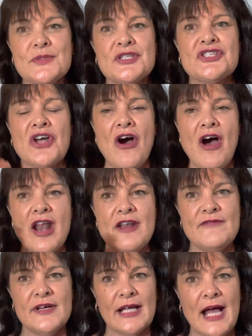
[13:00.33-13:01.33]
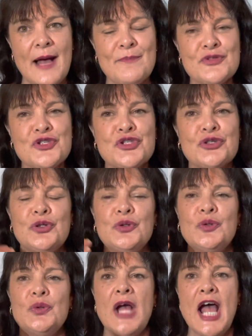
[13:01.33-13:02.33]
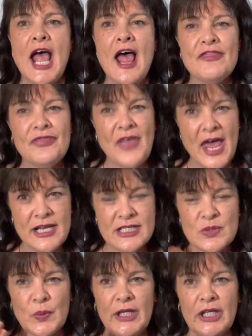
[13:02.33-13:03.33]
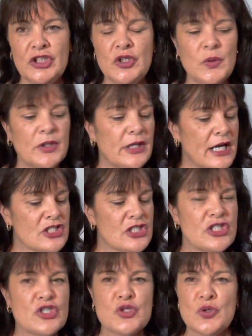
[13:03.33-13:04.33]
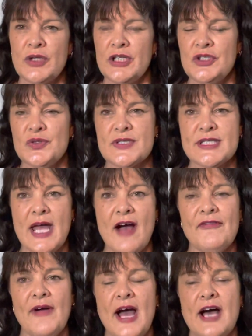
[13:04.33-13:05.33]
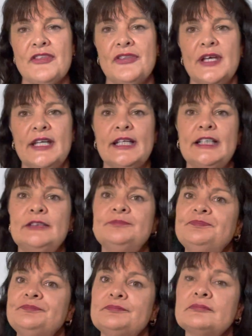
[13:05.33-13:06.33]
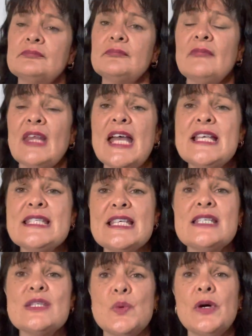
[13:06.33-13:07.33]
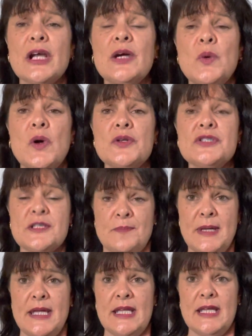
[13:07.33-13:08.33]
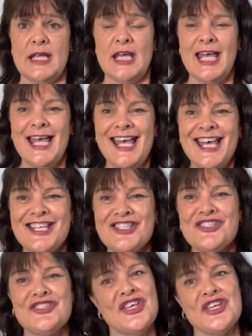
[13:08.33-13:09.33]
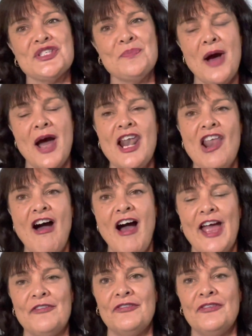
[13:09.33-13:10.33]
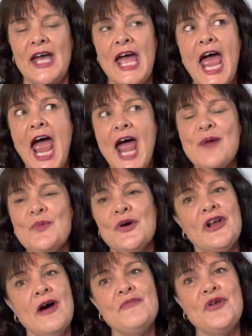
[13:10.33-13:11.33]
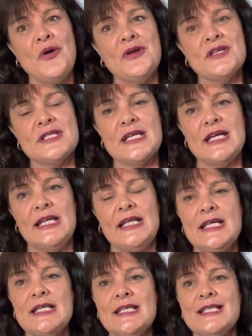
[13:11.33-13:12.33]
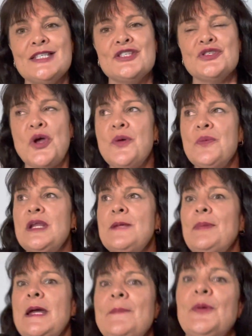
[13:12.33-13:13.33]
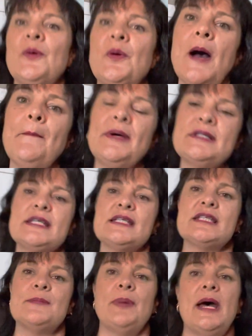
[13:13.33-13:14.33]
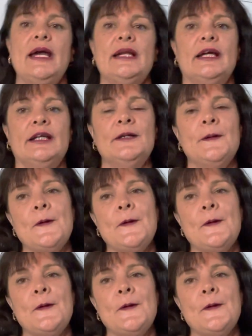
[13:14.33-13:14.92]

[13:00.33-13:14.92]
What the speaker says: side of it comes through, that is when you are actually sorting yourself out, thinking, is this what I want to be? Is this my life? And what I'm noticing is so many people are participating